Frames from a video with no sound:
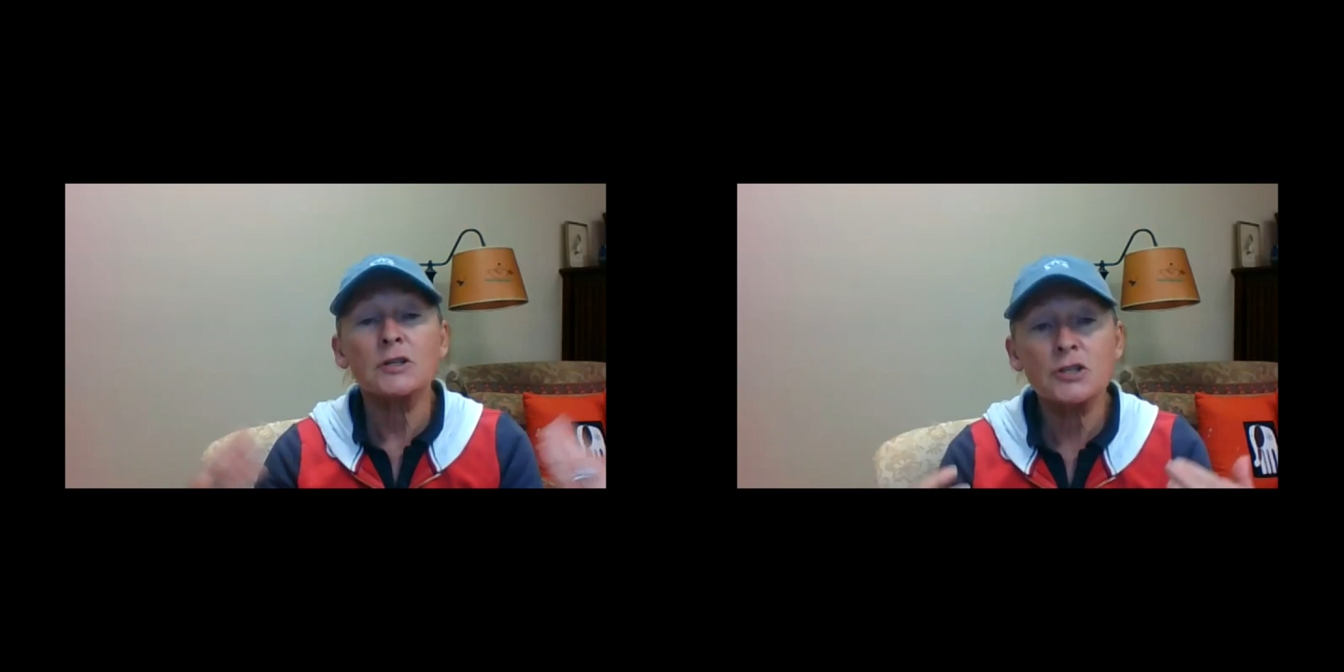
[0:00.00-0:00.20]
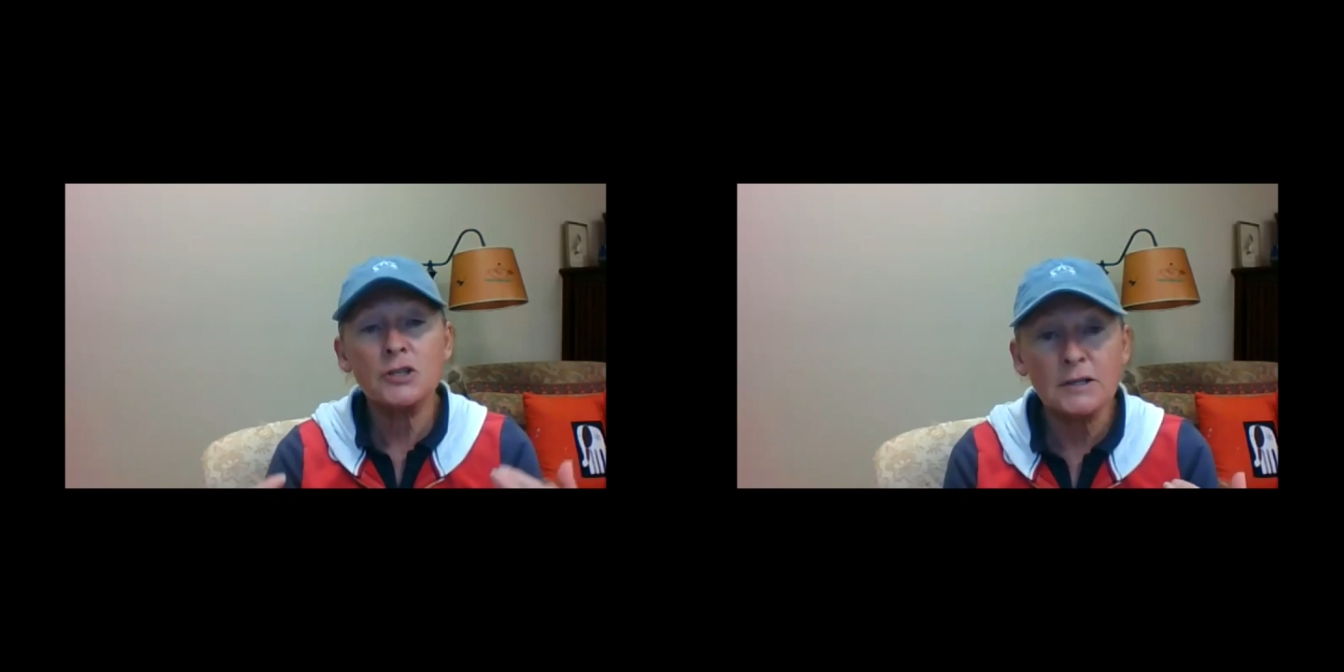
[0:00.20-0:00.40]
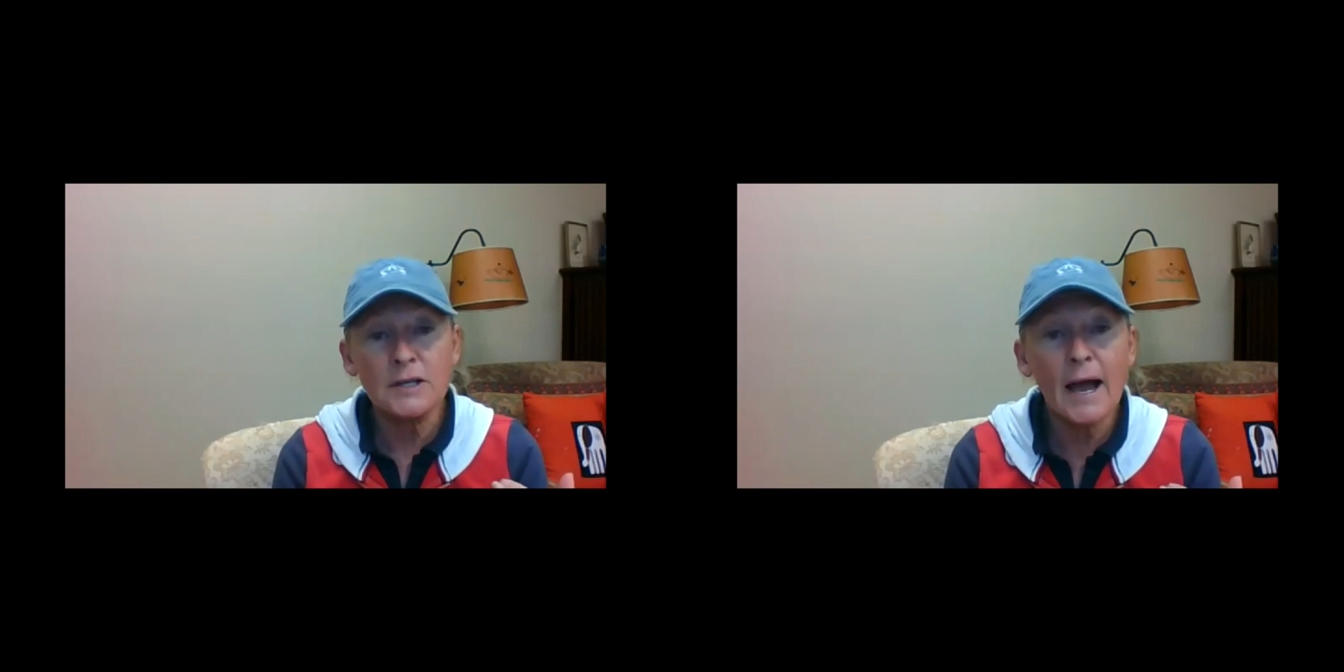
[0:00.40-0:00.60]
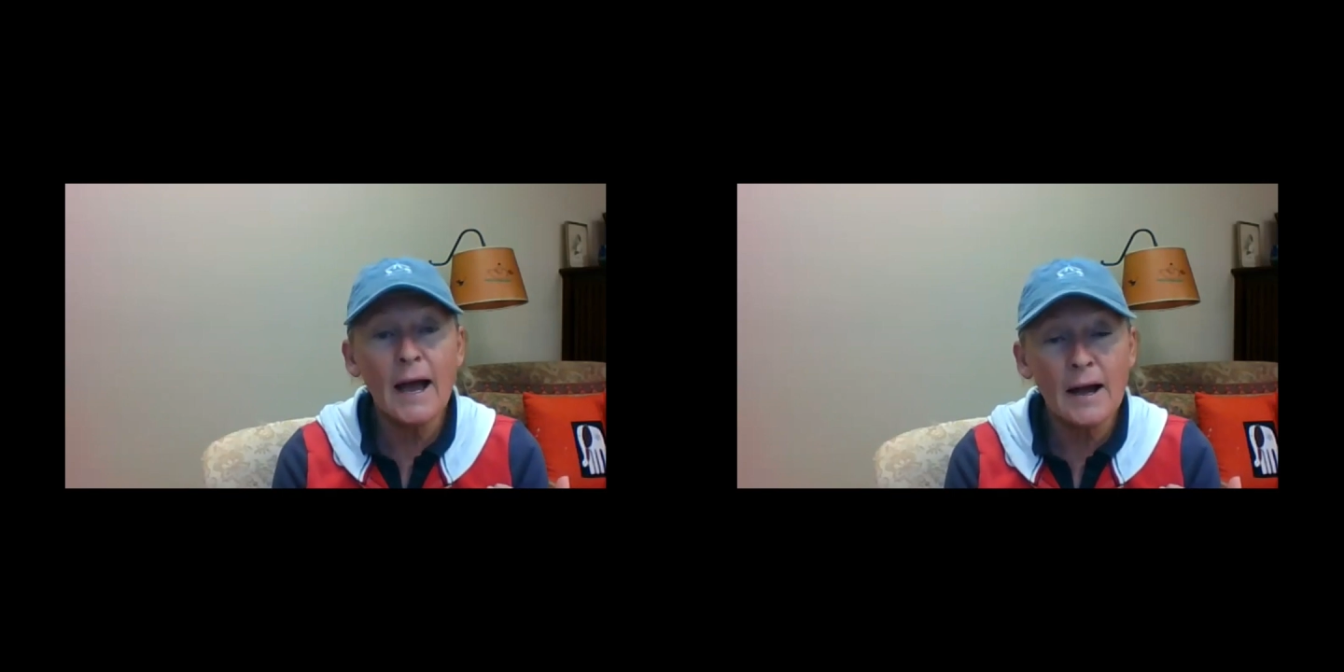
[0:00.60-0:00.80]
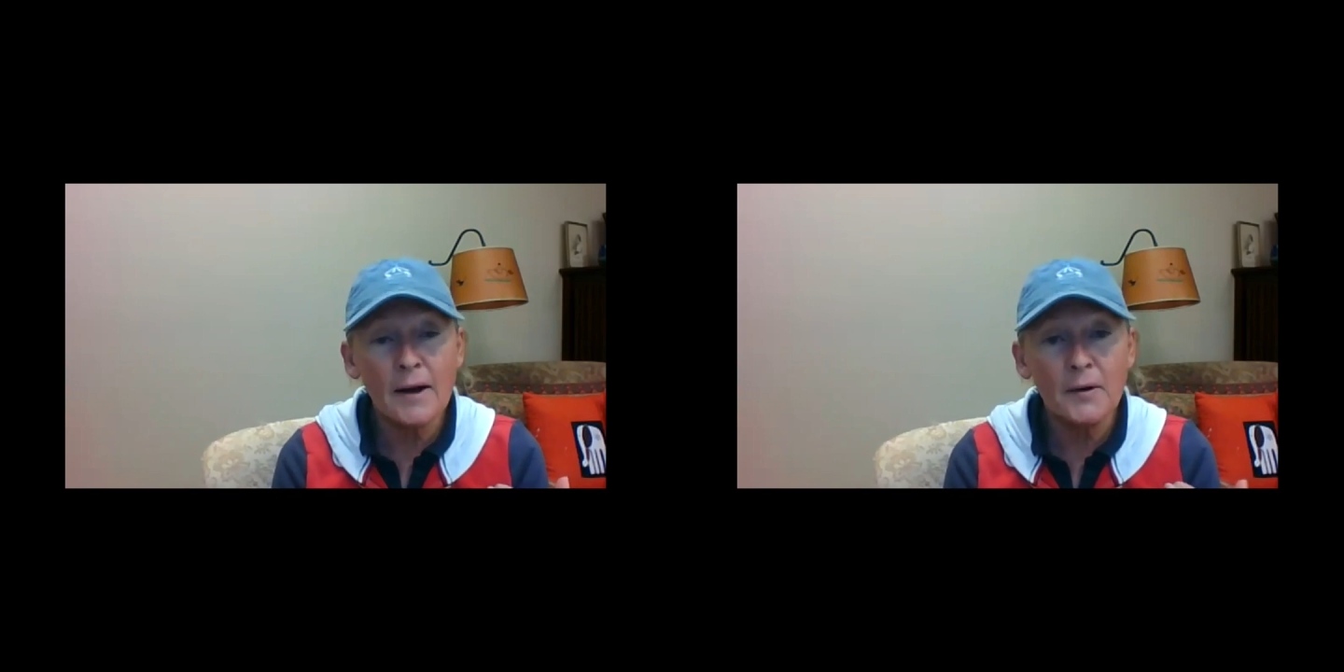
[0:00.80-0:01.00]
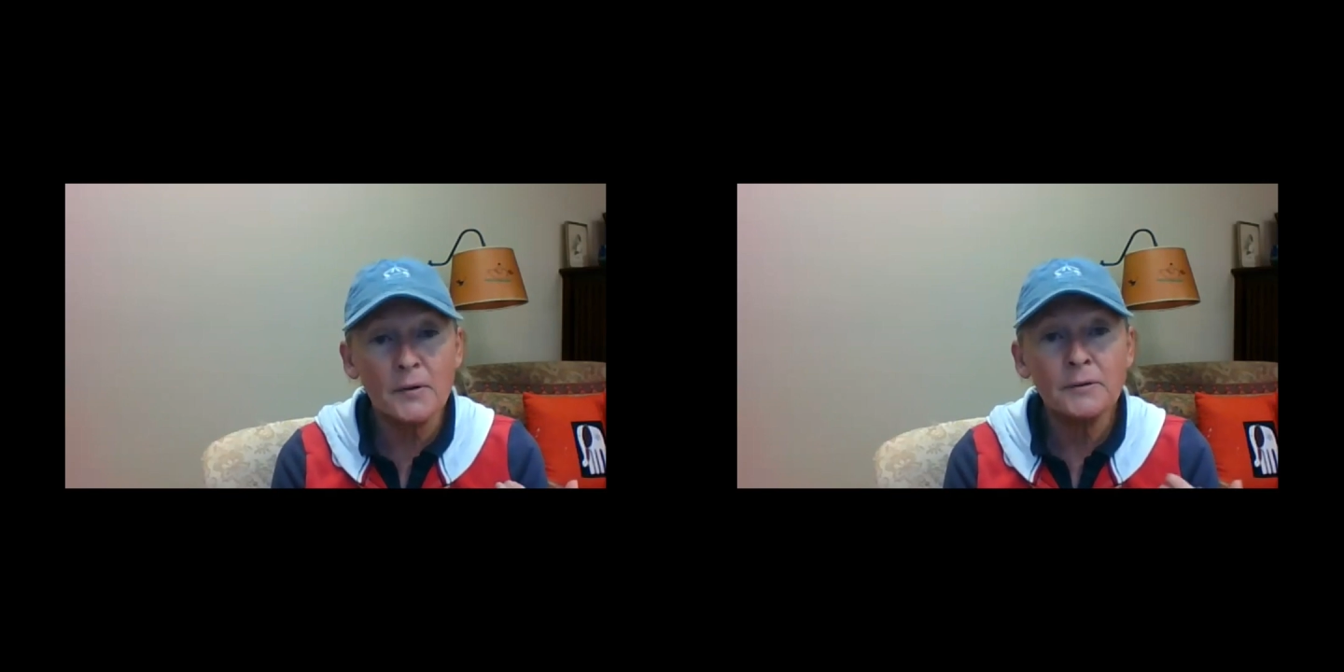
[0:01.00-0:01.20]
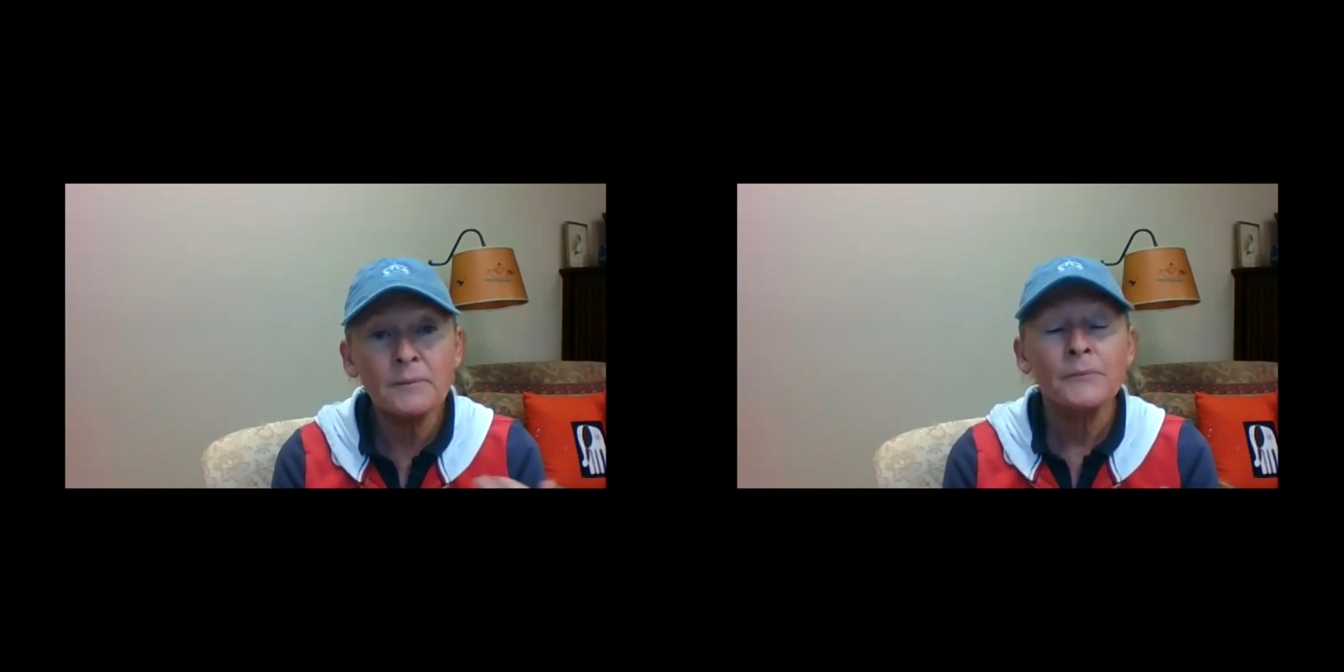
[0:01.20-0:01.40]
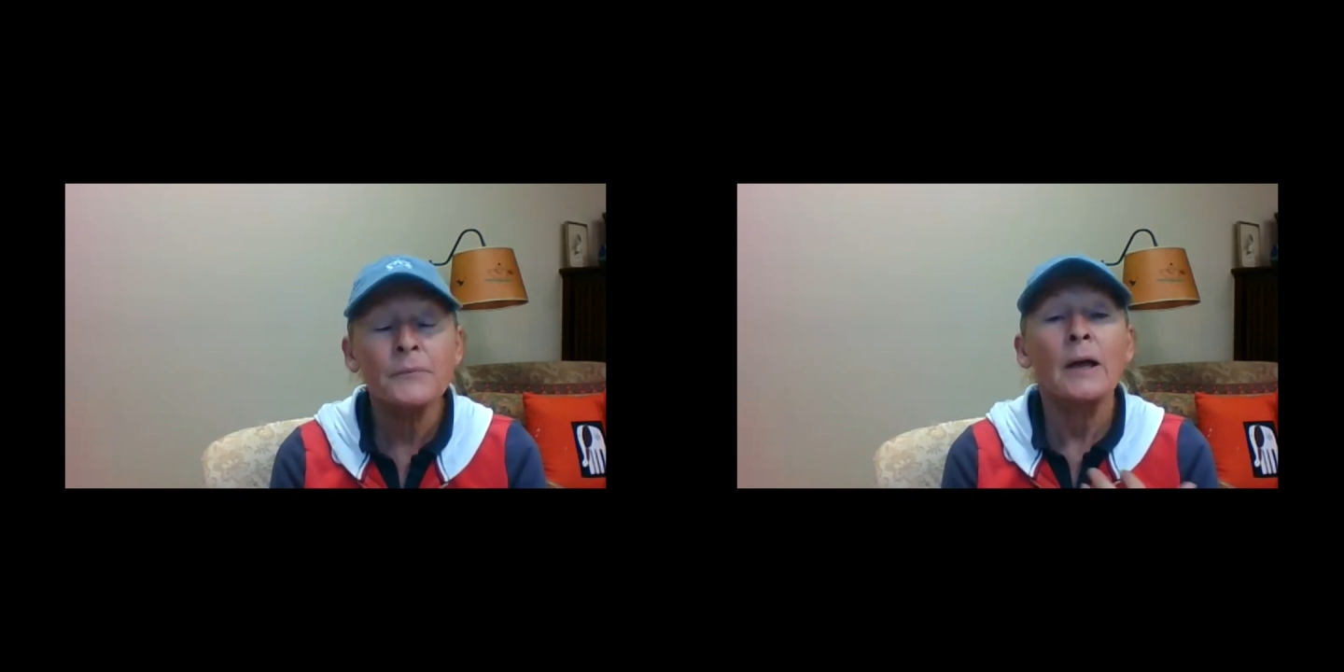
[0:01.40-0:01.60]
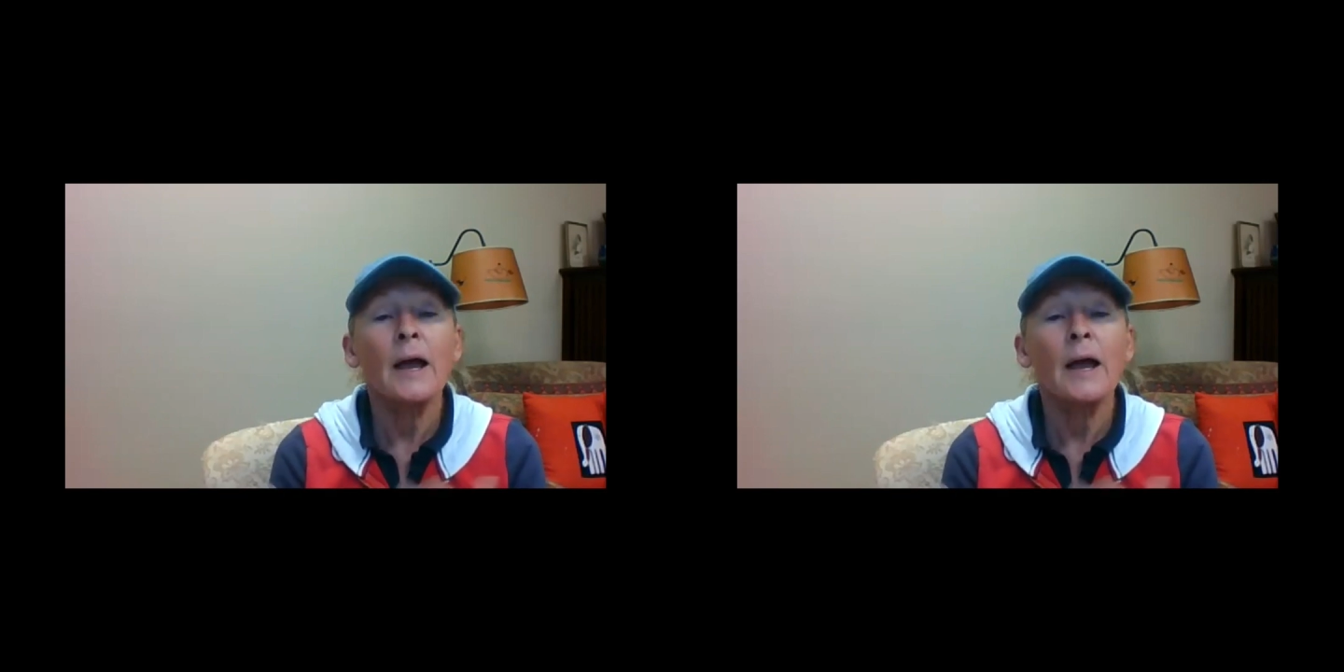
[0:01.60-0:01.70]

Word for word: to shut down